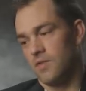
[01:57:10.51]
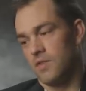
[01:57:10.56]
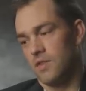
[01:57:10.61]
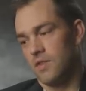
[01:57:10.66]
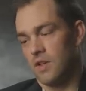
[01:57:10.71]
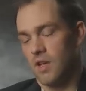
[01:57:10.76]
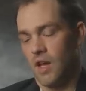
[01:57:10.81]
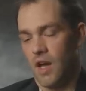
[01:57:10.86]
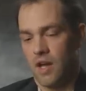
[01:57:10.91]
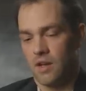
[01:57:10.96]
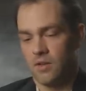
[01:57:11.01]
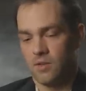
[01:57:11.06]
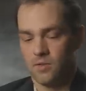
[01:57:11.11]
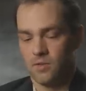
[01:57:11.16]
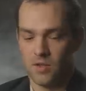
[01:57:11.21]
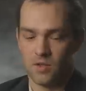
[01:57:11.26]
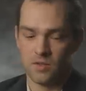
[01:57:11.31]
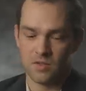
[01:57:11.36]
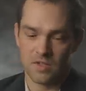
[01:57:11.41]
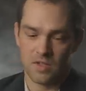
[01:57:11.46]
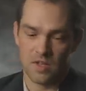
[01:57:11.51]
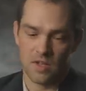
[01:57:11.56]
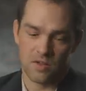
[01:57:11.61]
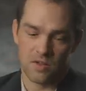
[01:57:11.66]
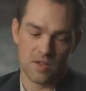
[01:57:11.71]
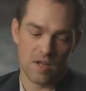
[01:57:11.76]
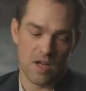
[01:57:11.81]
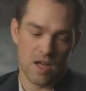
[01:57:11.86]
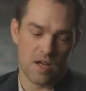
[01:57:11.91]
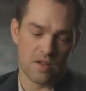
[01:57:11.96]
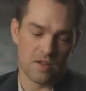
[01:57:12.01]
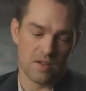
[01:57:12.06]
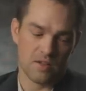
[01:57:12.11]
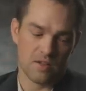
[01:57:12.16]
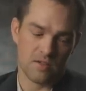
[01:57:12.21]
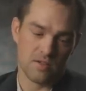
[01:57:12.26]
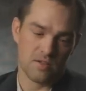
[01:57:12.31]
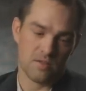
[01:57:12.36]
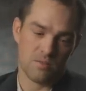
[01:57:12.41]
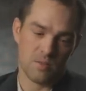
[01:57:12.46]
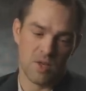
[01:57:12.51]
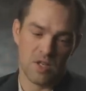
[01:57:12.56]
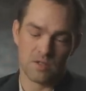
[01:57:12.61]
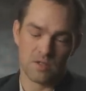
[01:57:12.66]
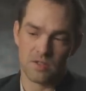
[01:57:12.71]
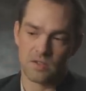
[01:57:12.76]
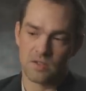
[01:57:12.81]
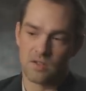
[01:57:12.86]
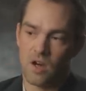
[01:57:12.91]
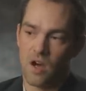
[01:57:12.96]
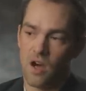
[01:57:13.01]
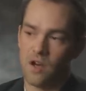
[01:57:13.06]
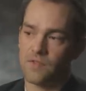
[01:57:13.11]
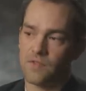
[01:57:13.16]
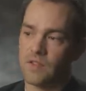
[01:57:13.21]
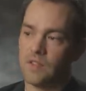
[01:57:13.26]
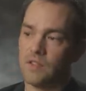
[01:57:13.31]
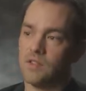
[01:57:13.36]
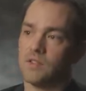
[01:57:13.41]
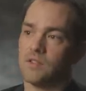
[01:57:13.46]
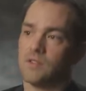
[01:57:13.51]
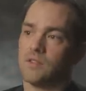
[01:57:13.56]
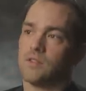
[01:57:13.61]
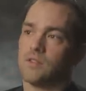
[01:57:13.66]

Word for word: the guy who knows the other guy that makes his coffee